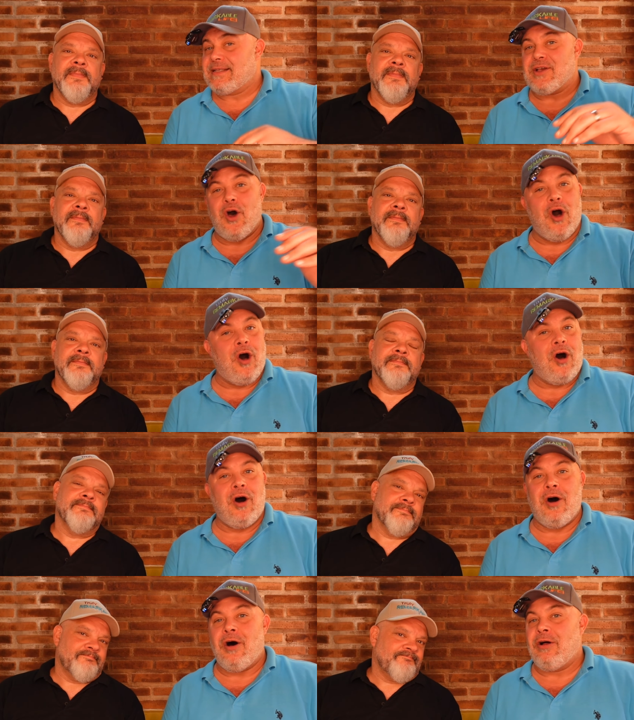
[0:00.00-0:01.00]
Speaker 1: It's
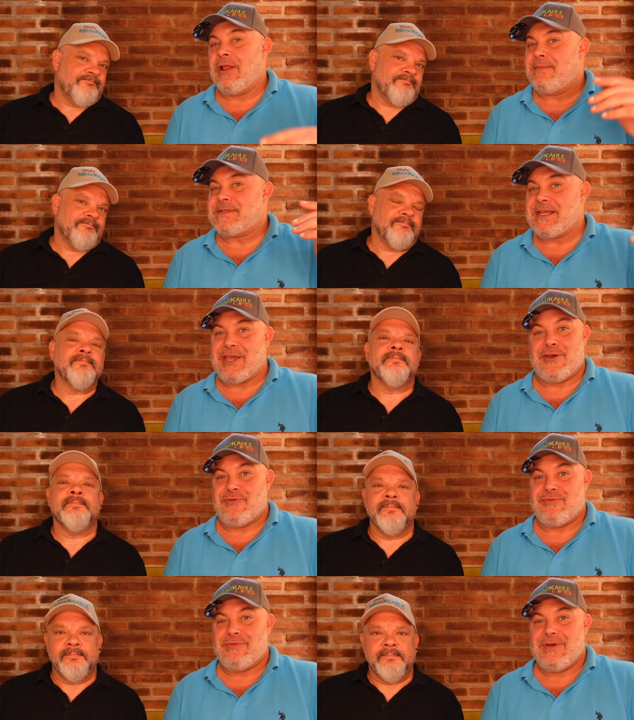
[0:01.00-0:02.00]
all up to you.
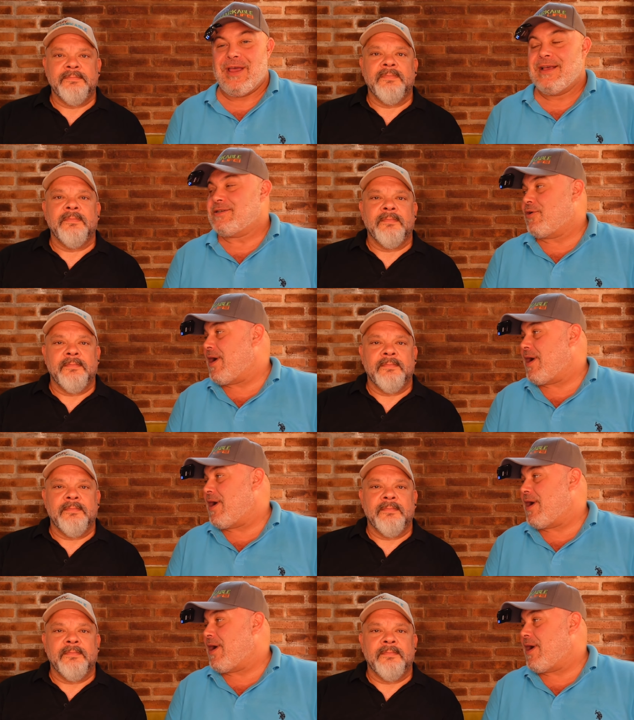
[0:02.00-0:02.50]
So